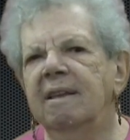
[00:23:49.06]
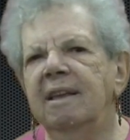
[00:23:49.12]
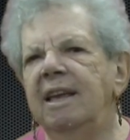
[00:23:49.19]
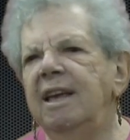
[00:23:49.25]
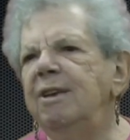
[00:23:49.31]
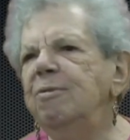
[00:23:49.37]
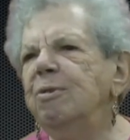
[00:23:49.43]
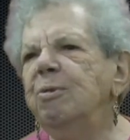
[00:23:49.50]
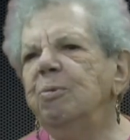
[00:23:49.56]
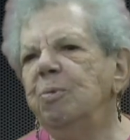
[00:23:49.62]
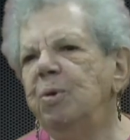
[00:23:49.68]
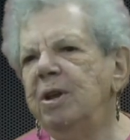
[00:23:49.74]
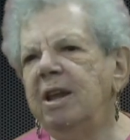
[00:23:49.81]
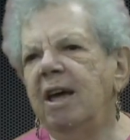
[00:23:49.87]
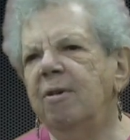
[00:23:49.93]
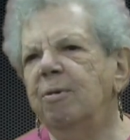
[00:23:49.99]
Even
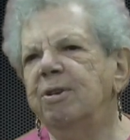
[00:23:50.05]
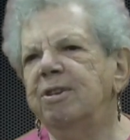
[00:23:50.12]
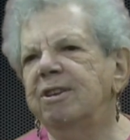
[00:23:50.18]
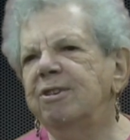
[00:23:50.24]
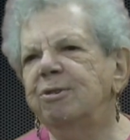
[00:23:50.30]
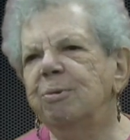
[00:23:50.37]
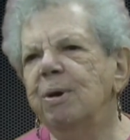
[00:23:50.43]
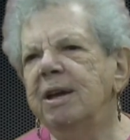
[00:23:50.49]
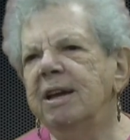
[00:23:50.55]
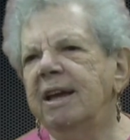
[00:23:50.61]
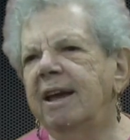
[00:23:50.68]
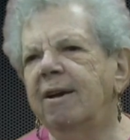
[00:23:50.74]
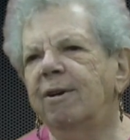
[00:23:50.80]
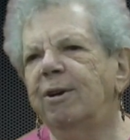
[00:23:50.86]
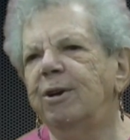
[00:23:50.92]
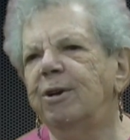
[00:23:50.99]
when I was a swing
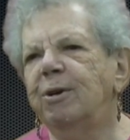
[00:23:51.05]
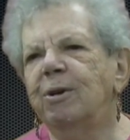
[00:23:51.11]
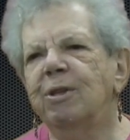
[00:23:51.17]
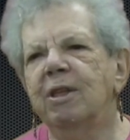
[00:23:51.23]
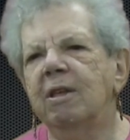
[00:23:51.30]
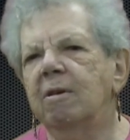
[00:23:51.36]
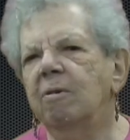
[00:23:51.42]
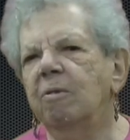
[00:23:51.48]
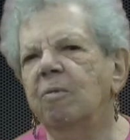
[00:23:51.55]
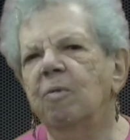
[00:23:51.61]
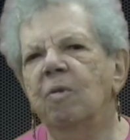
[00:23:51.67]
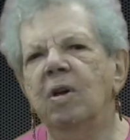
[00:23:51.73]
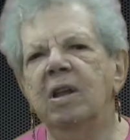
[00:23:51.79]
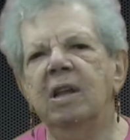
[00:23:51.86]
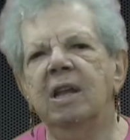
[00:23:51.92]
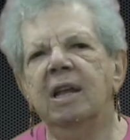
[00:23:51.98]
carrier, the
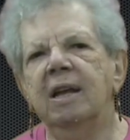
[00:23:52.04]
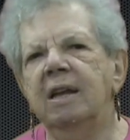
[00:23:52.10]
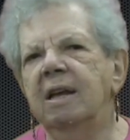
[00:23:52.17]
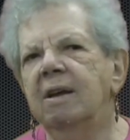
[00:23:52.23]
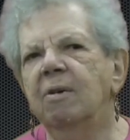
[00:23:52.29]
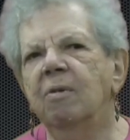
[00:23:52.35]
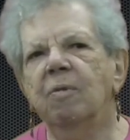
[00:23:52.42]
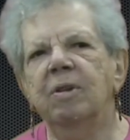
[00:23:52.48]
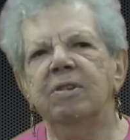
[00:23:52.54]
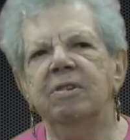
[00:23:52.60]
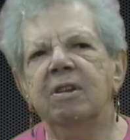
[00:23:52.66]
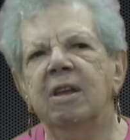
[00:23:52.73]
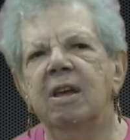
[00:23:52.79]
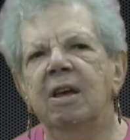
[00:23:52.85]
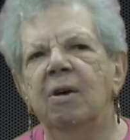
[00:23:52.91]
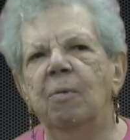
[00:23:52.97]
one lady
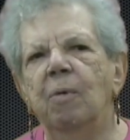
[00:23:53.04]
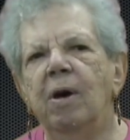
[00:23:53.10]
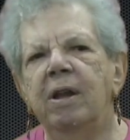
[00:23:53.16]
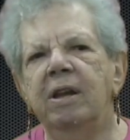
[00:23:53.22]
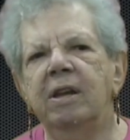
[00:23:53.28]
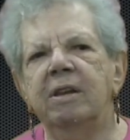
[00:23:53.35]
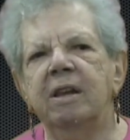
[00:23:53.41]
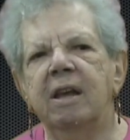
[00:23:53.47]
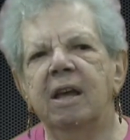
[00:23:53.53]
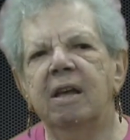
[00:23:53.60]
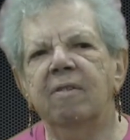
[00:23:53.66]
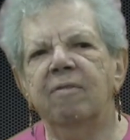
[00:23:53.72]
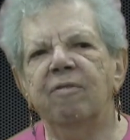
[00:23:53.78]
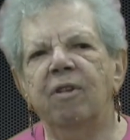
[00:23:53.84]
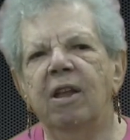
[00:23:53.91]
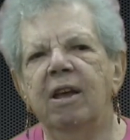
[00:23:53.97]
wanted to
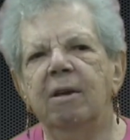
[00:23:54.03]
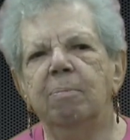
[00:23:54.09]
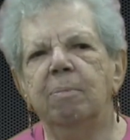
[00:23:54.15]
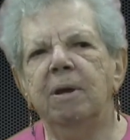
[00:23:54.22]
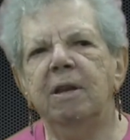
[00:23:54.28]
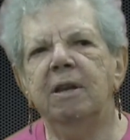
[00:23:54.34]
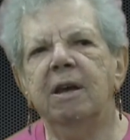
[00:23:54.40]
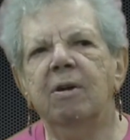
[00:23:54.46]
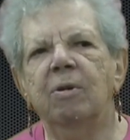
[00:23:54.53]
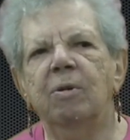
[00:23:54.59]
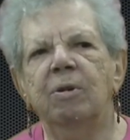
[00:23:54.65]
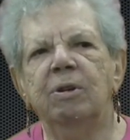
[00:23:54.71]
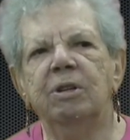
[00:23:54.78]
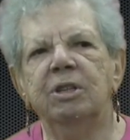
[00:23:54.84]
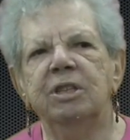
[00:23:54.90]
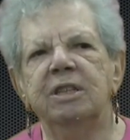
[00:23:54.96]
flag me down,
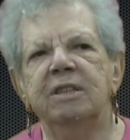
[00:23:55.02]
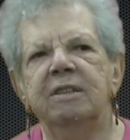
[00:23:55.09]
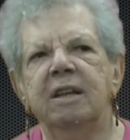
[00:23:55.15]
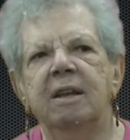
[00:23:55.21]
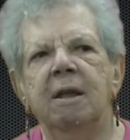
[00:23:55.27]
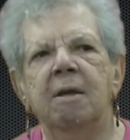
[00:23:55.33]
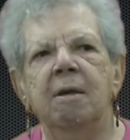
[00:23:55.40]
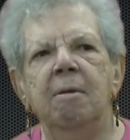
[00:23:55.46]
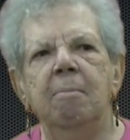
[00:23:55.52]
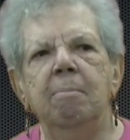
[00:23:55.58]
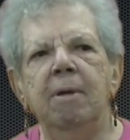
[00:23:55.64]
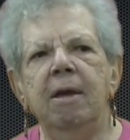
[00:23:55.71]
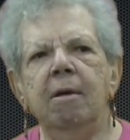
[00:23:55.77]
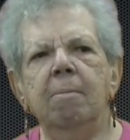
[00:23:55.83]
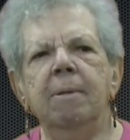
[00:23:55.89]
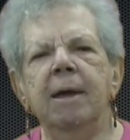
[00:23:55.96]
and she said,
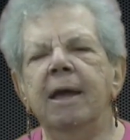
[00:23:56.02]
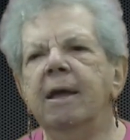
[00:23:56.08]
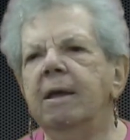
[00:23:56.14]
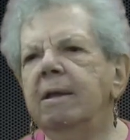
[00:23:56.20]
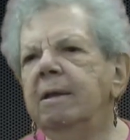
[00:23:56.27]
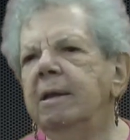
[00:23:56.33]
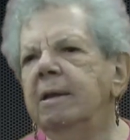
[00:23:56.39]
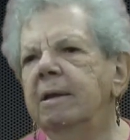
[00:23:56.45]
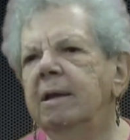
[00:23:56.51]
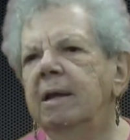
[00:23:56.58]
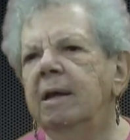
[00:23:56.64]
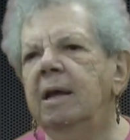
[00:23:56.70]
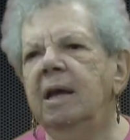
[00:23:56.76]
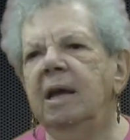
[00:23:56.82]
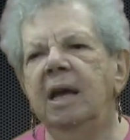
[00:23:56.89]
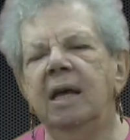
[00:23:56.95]
"Mailman,"
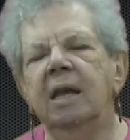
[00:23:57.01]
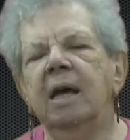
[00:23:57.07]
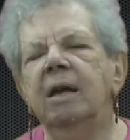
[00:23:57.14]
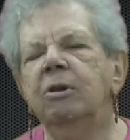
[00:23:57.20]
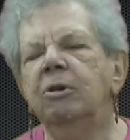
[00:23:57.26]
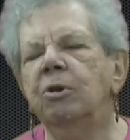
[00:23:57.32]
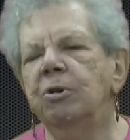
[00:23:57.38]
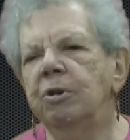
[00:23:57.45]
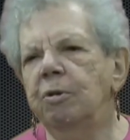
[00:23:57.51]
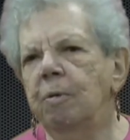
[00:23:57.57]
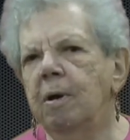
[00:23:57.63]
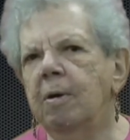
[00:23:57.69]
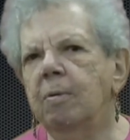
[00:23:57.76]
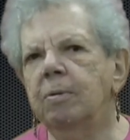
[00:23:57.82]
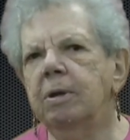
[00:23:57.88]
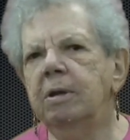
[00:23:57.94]
and I turned
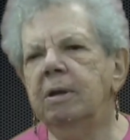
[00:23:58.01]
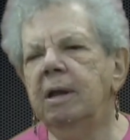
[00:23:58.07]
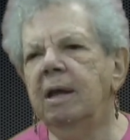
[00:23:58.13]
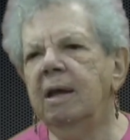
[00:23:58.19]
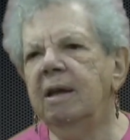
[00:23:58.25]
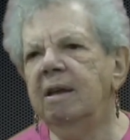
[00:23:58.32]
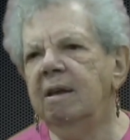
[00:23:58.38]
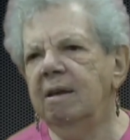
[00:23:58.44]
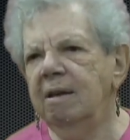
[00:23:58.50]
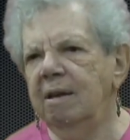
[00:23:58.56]
around and I